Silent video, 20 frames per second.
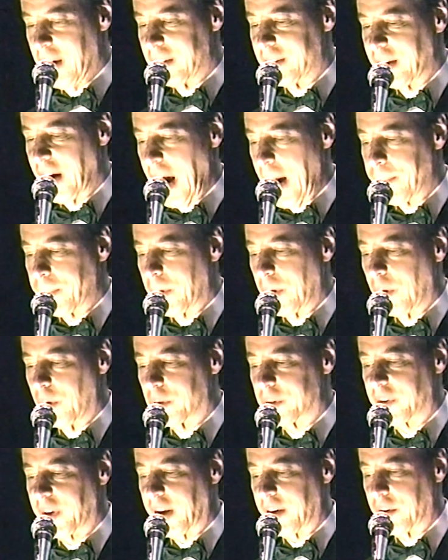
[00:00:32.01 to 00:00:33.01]
top
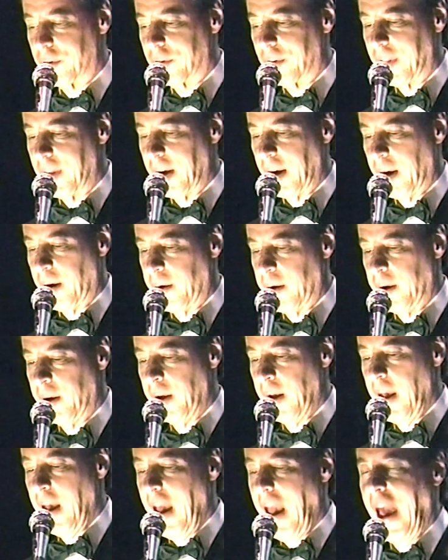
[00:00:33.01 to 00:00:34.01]
goaltenders of the era
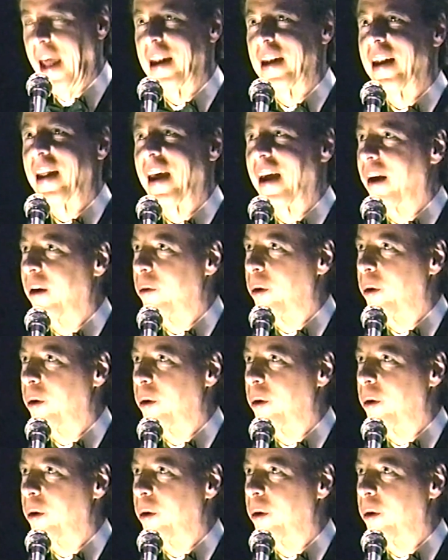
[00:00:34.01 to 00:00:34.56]
and an